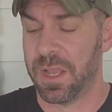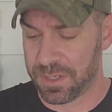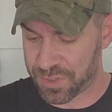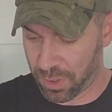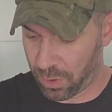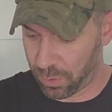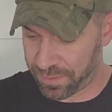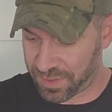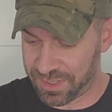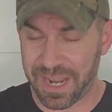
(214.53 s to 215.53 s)
So
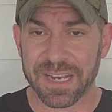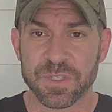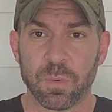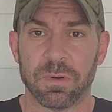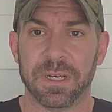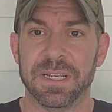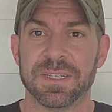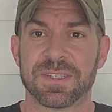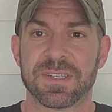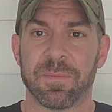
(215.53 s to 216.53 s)
the next one
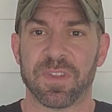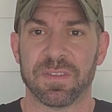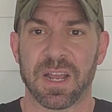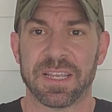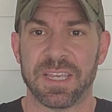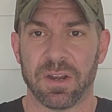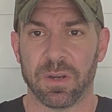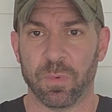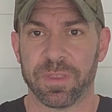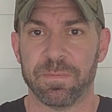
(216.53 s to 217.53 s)
is something that I carry
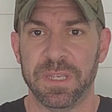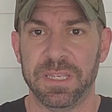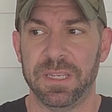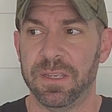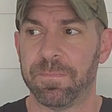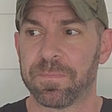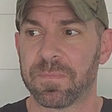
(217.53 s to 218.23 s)
with me